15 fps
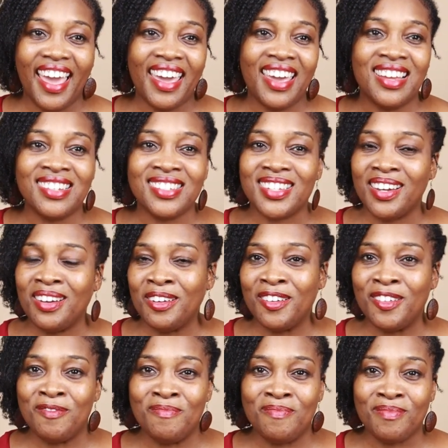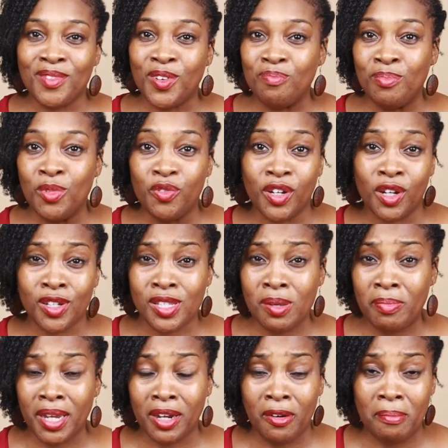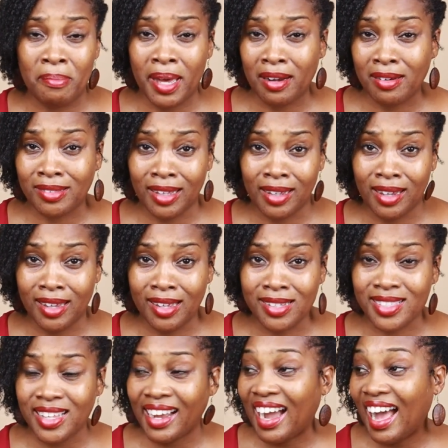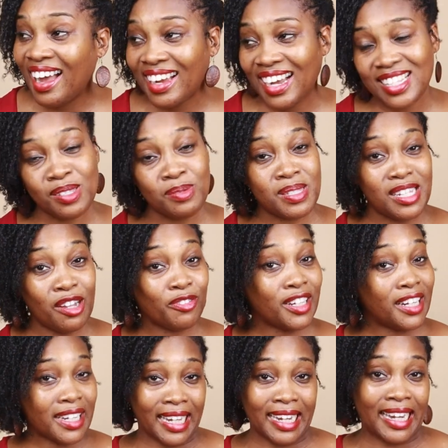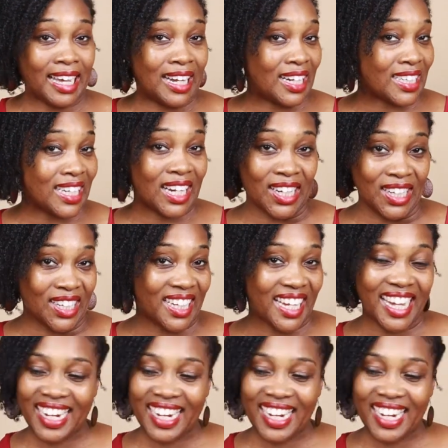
and um, moving on to bigger and better things. Like, I got some stuff cooking now, y'all.